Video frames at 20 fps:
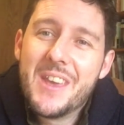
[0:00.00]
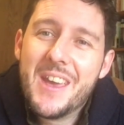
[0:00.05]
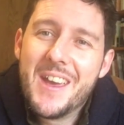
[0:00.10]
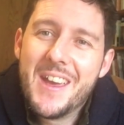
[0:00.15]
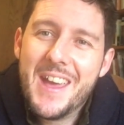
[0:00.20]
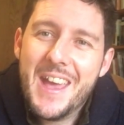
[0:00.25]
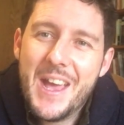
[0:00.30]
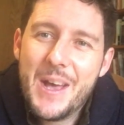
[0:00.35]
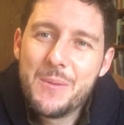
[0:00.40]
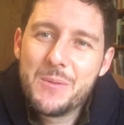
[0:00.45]

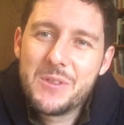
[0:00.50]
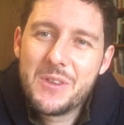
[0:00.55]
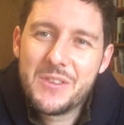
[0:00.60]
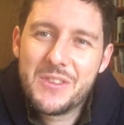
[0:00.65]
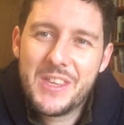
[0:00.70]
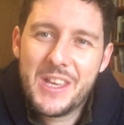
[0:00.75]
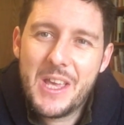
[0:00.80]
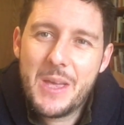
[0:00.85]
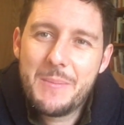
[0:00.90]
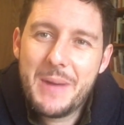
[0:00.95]
helps us
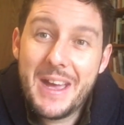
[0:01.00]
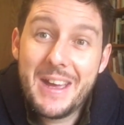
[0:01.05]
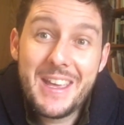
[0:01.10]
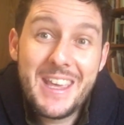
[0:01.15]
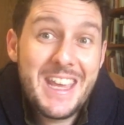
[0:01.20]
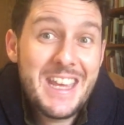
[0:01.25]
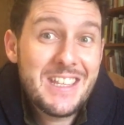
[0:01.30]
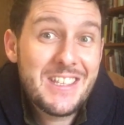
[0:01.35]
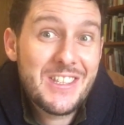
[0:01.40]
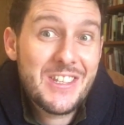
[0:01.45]
think about
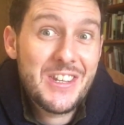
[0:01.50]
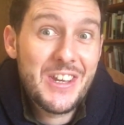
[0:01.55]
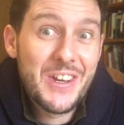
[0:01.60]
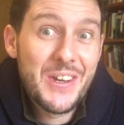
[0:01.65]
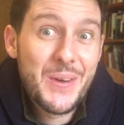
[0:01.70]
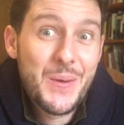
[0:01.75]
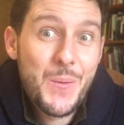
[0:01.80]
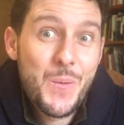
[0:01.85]
Easter.